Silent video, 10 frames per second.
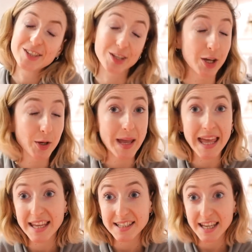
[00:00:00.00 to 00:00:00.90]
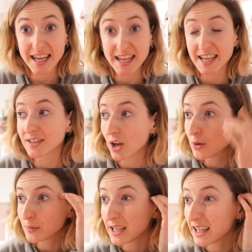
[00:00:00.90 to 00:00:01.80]
So it is
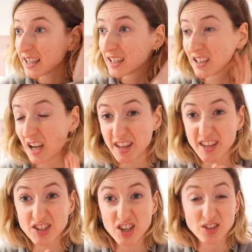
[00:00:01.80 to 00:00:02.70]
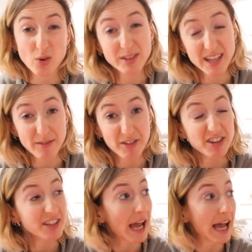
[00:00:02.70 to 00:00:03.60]
only, I think, just gone
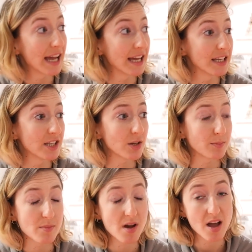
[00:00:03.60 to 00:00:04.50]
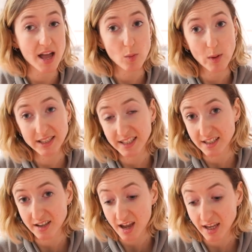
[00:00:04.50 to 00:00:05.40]
seven, and my Wednesday
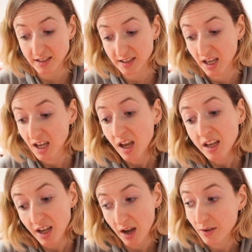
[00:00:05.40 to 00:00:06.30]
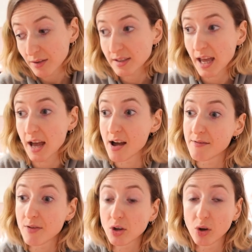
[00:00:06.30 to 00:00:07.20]
night girls have
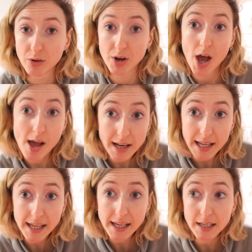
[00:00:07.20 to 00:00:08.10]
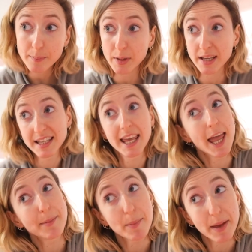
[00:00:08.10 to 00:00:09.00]
gone early because they
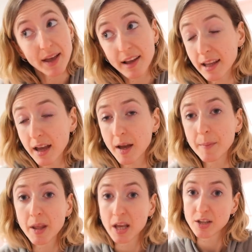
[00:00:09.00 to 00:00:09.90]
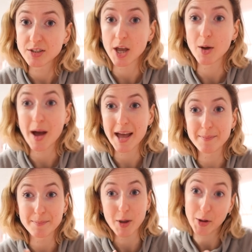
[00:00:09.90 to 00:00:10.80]
came a bit earlier. So
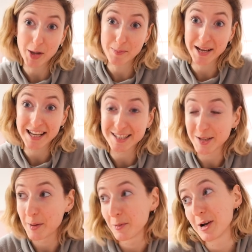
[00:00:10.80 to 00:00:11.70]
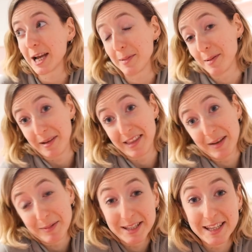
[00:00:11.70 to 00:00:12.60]
I'm going home early, so I'm quite happy about that
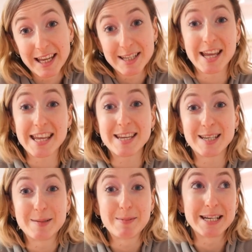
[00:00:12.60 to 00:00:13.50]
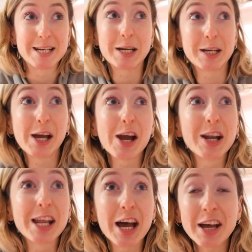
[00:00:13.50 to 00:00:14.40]
because I get to eat my dinner
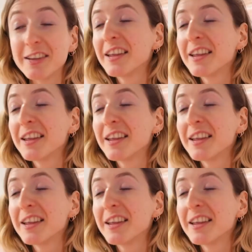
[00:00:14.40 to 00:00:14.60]
earlier.